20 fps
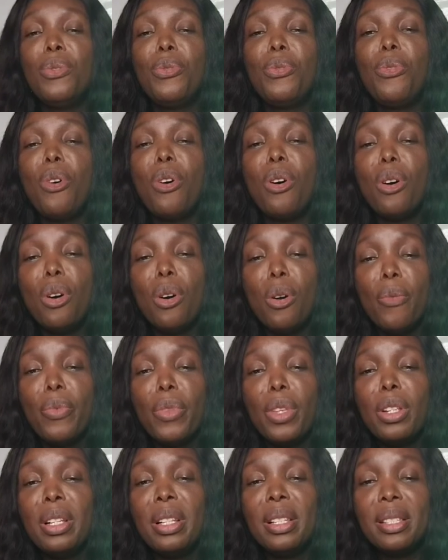for
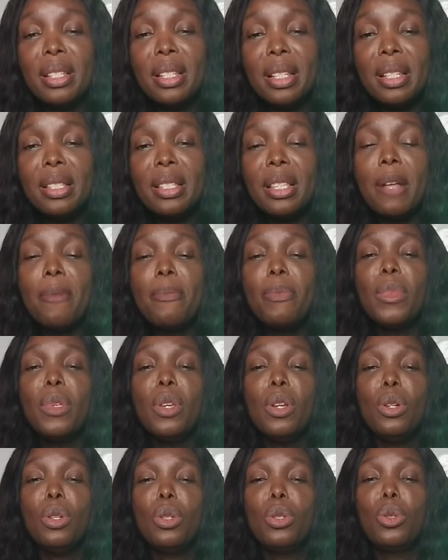the
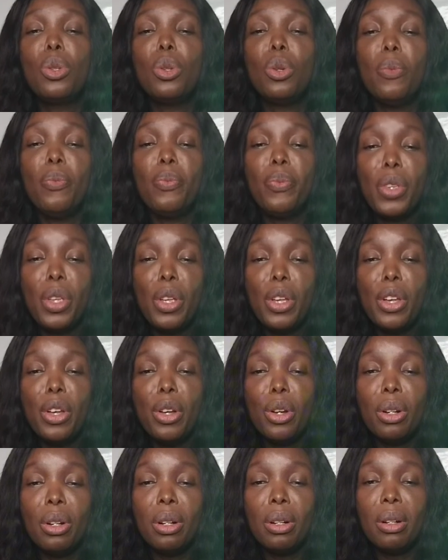system to
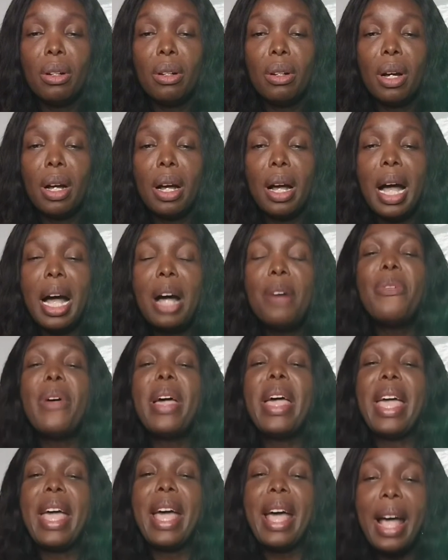have
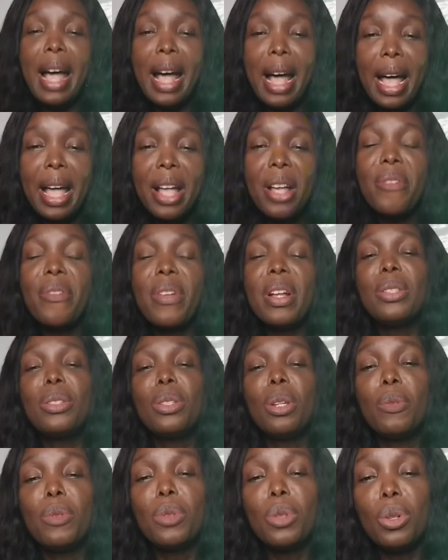a high
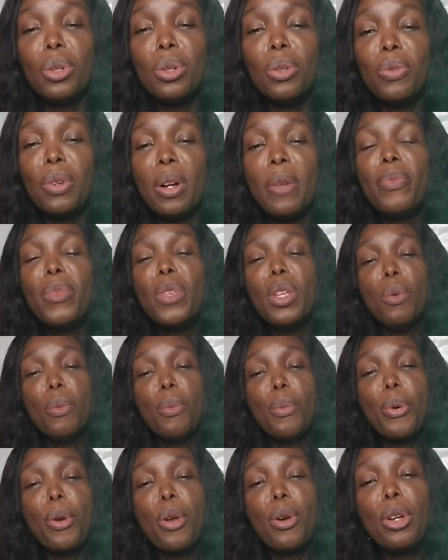rate of turnover,
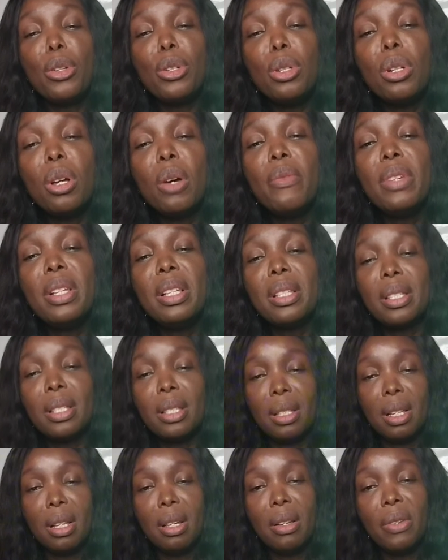production of
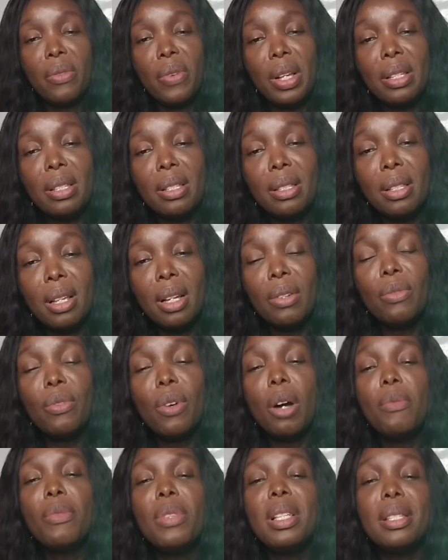these
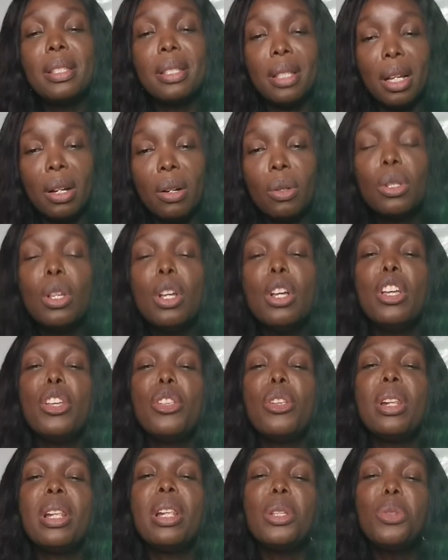cells,
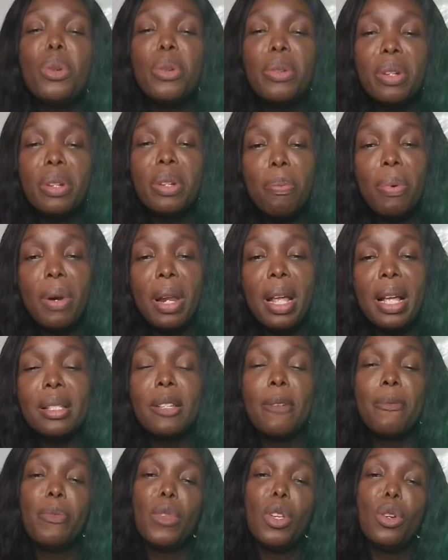in order to
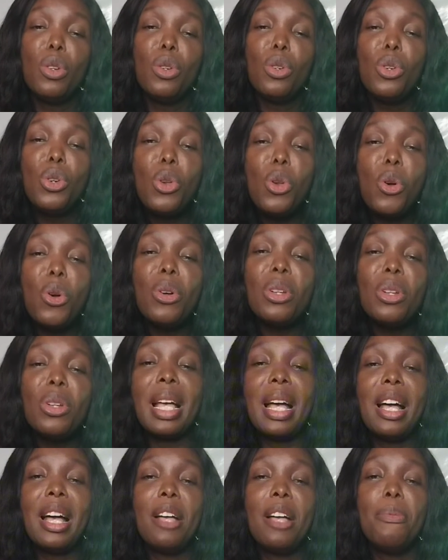replace those
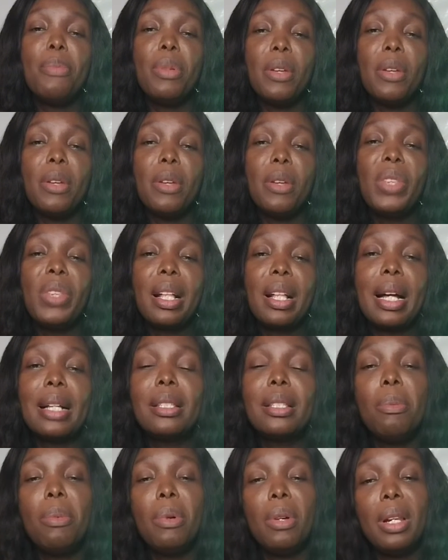that have been
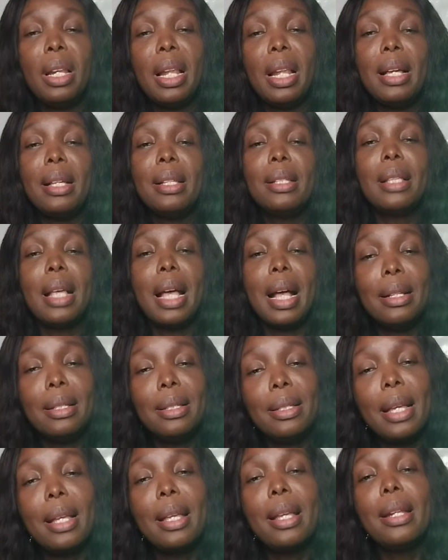catabolized
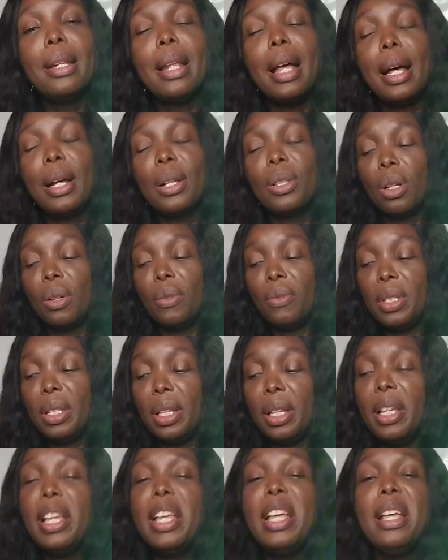and taken out of
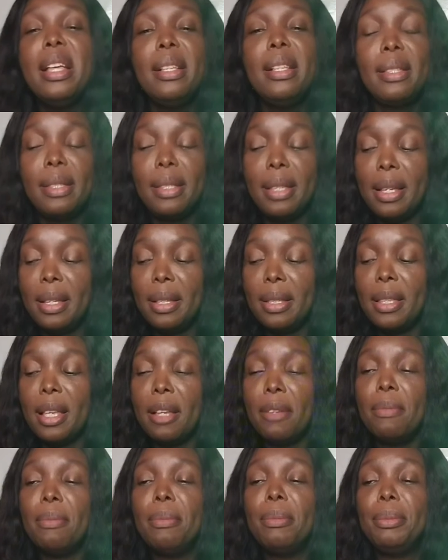the
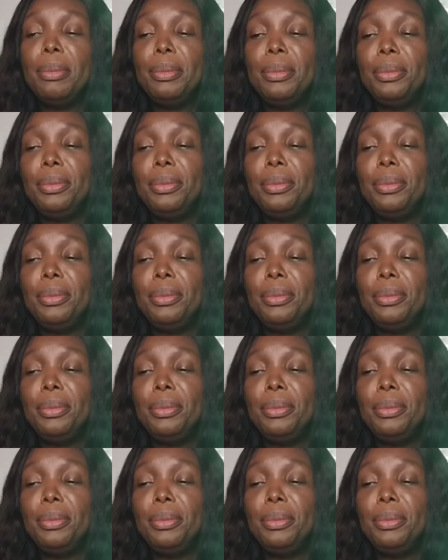system.